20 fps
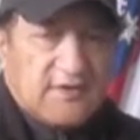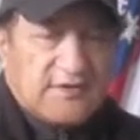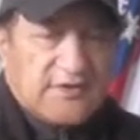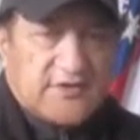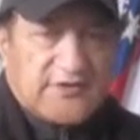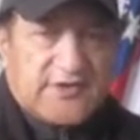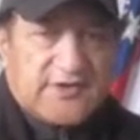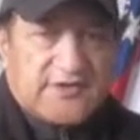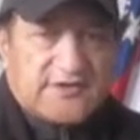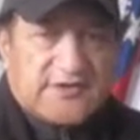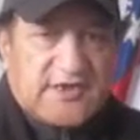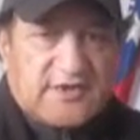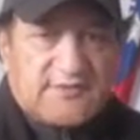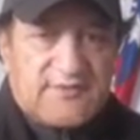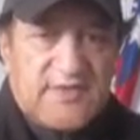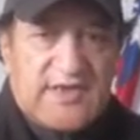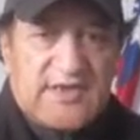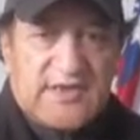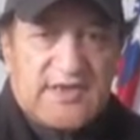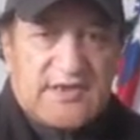The things that
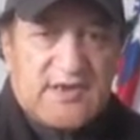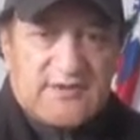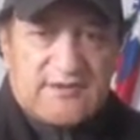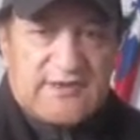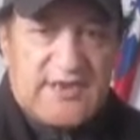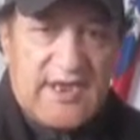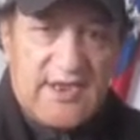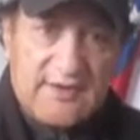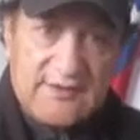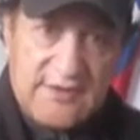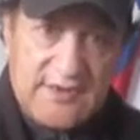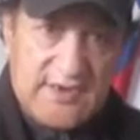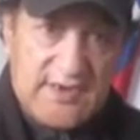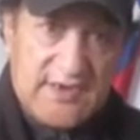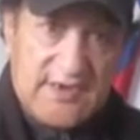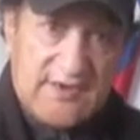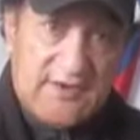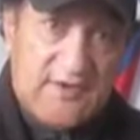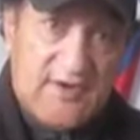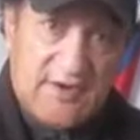make it go down
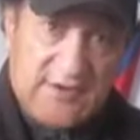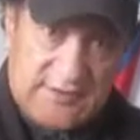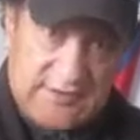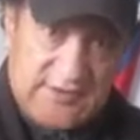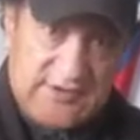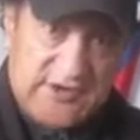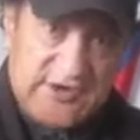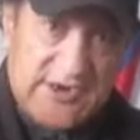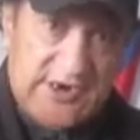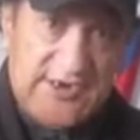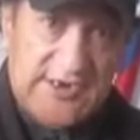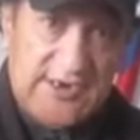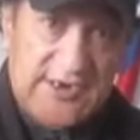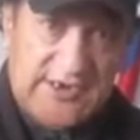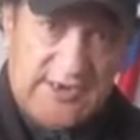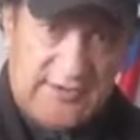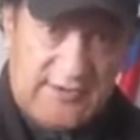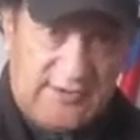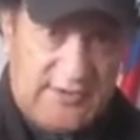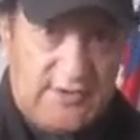are hot chili
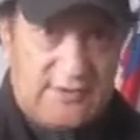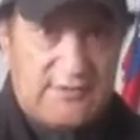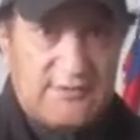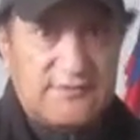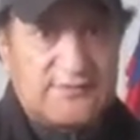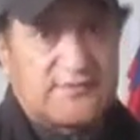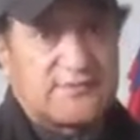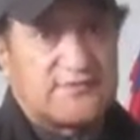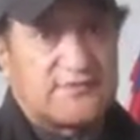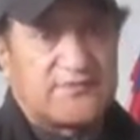noodles,